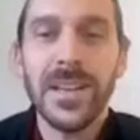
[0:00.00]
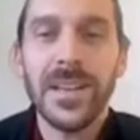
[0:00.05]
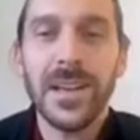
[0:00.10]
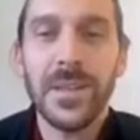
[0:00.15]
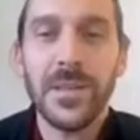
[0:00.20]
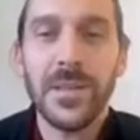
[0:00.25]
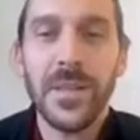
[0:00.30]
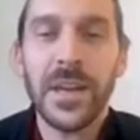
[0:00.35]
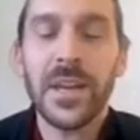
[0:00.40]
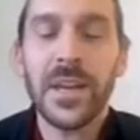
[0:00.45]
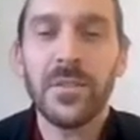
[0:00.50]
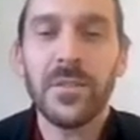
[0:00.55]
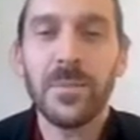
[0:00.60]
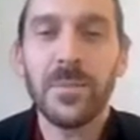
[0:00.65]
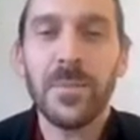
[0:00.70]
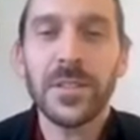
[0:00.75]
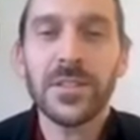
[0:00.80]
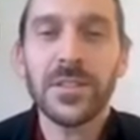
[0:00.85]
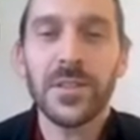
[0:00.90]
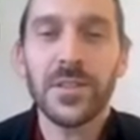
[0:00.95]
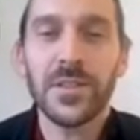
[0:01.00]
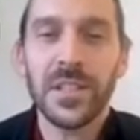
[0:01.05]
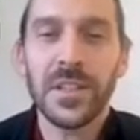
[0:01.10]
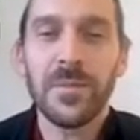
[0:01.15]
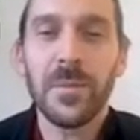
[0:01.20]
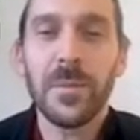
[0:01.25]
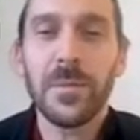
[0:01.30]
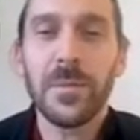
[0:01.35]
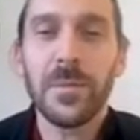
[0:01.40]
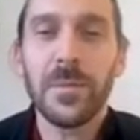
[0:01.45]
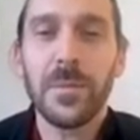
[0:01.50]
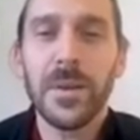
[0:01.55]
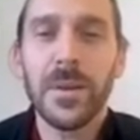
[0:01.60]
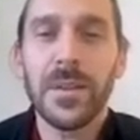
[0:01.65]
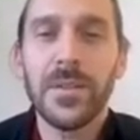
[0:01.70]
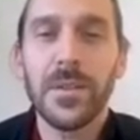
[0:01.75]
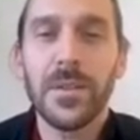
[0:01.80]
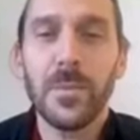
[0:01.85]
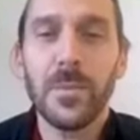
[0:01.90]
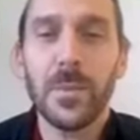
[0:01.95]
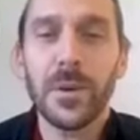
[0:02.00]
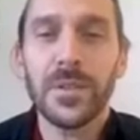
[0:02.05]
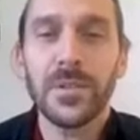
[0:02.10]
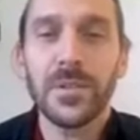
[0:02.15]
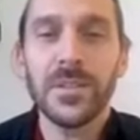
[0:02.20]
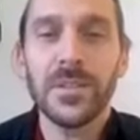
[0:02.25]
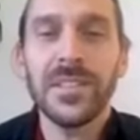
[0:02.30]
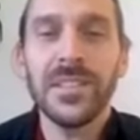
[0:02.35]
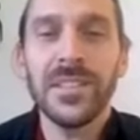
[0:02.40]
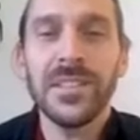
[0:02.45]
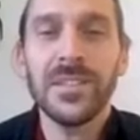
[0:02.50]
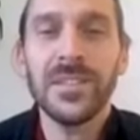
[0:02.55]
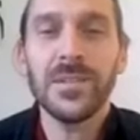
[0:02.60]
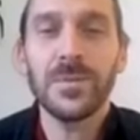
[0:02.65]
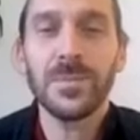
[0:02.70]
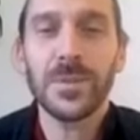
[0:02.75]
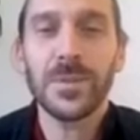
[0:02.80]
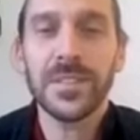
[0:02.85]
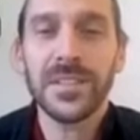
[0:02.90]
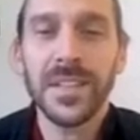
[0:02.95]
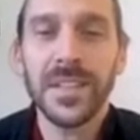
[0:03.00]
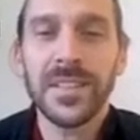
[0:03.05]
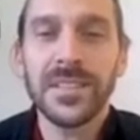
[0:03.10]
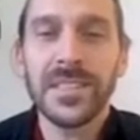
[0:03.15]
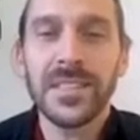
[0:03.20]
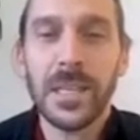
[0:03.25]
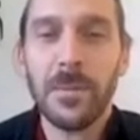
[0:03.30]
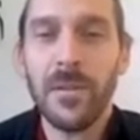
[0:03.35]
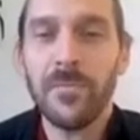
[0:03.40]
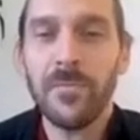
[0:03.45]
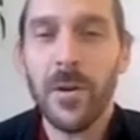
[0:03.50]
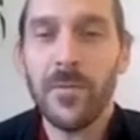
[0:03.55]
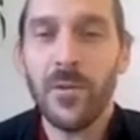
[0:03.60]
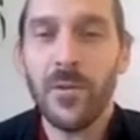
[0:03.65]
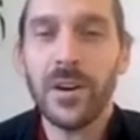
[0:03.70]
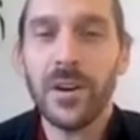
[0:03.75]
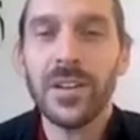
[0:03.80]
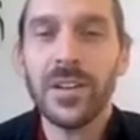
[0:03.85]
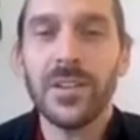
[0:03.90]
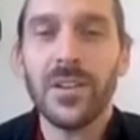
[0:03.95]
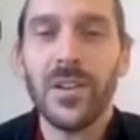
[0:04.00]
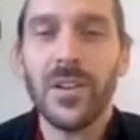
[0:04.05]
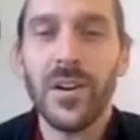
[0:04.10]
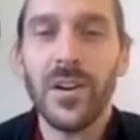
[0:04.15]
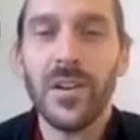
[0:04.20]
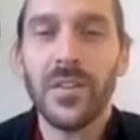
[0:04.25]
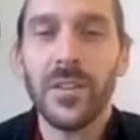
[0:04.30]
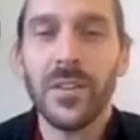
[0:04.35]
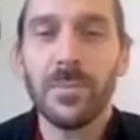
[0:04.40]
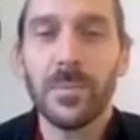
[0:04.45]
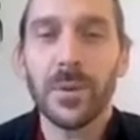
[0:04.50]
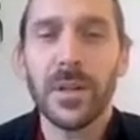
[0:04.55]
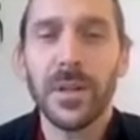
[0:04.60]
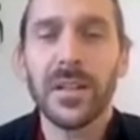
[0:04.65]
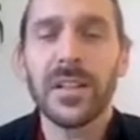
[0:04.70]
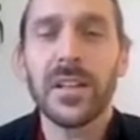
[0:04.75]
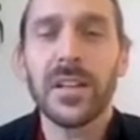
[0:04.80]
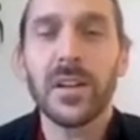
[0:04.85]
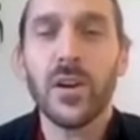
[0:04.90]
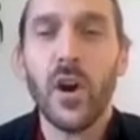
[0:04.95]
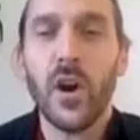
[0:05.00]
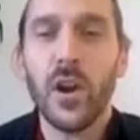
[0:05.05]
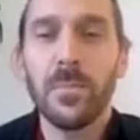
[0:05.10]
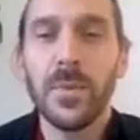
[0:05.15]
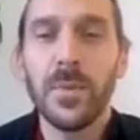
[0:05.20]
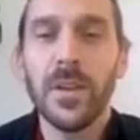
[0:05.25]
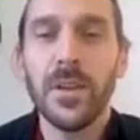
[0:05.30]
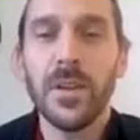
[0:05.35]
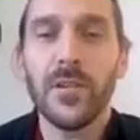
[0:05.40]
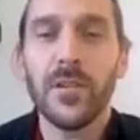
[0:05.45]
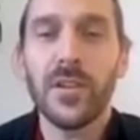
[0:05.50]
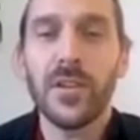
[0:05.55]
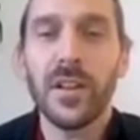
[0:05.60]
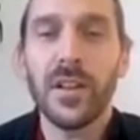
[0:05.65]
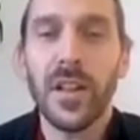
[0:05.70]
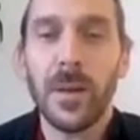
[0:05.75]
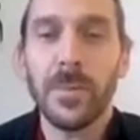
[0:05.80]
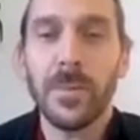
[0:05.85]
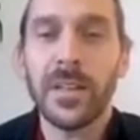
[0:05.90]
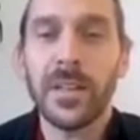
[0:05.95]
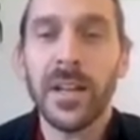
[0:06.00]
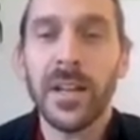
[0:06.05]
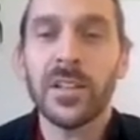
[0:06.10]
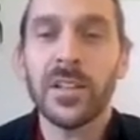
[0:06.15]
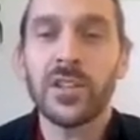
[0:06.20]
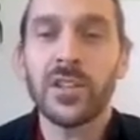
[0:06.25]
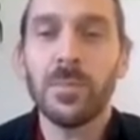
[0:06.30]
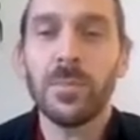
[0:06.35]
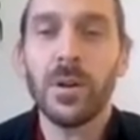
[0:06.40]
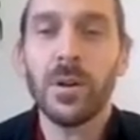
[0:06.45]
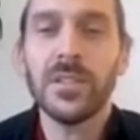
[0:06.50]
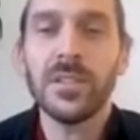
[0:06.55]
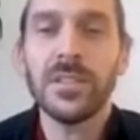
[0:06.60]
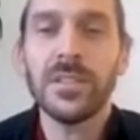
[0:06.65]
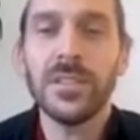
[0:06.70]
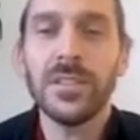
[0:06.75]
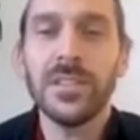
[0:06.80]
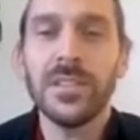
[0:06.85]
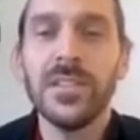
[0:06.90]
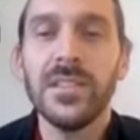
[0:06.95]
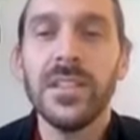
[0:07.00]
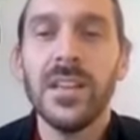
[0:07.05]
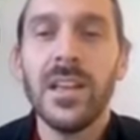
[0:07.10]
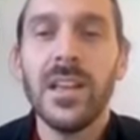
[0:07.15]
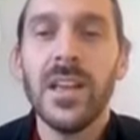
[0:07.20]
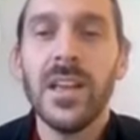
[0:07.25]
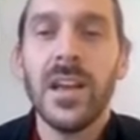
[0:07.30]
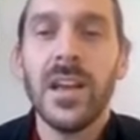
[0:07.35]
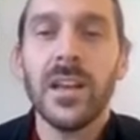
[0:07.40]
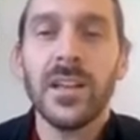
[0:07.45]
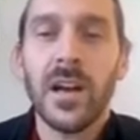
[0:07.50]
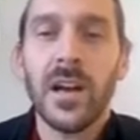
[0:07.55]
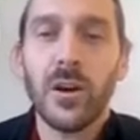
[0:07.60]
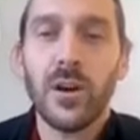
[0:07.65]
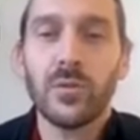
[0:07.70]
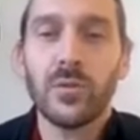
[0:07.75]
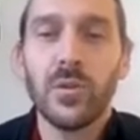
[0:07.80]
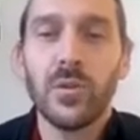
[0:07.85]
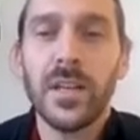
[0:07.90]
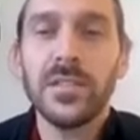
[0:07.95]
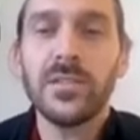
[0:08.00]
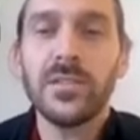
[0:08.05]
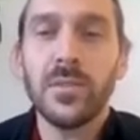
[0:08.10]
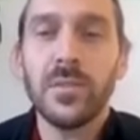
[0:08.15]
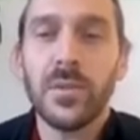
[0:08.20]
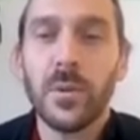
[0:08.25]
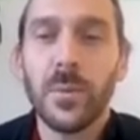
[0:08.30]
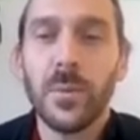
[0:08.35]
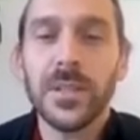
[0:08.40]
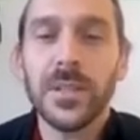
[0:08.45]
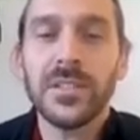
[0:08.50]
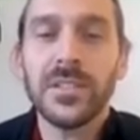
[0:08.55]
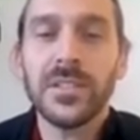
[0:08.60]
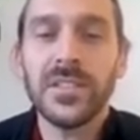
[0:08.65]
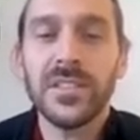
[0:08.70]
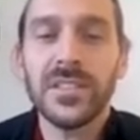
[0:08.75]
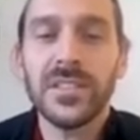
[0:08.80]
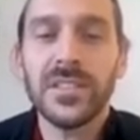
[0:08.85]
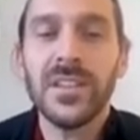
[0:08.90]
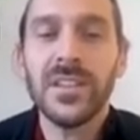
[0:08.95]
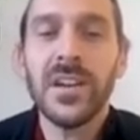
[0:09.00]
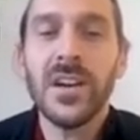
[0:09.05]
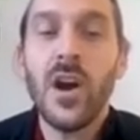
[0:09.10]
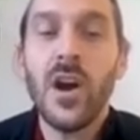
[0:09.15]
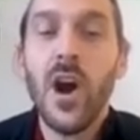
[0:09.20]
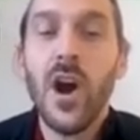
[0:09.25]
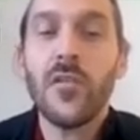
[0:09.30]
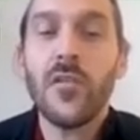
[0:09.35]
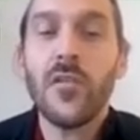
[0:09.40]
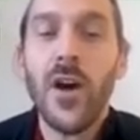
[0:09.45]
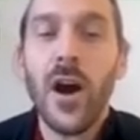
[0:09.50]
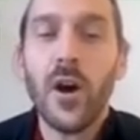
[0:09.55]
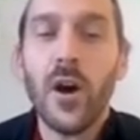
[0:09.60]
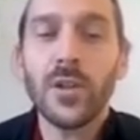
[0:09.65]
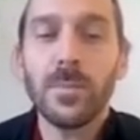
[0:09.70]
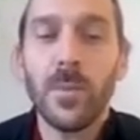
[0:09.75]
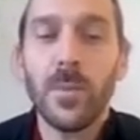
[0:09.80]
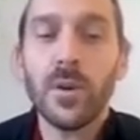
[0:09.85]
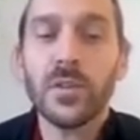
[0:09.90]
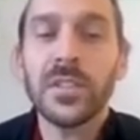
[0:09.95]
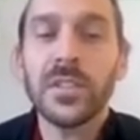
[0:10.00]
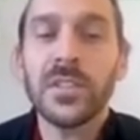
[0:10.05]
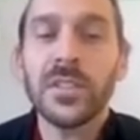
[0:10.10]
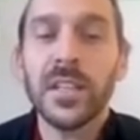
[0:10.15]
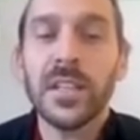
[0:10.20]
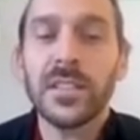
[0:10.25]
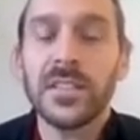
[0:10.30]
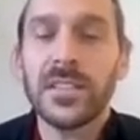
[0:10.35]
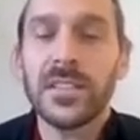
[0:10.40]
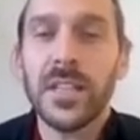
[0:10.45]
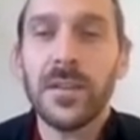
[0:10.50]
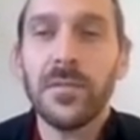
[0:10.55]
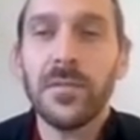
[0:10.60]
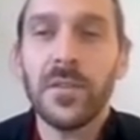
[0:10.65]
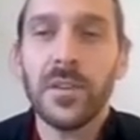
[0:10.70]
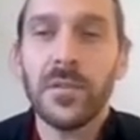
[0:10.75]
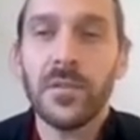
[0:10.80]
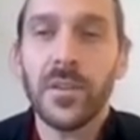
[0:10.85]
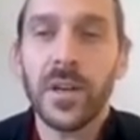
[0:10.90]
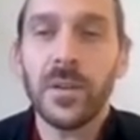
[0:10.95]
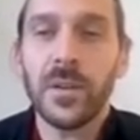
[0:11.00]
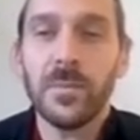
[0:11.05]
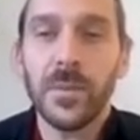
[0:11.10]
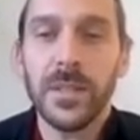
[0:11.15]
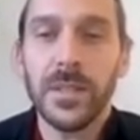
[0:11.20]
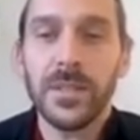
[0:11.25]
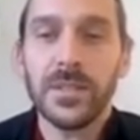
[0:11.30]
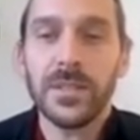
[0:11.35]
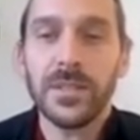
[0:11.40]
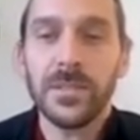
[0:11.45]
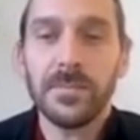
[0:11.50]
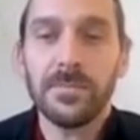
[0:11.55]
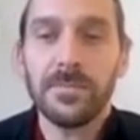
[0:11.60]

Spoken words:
And thank you very much for giving me the opportunity to present some of my work on the political economy of climate and energy policy and how it relates to the question of how democracy can save the environment.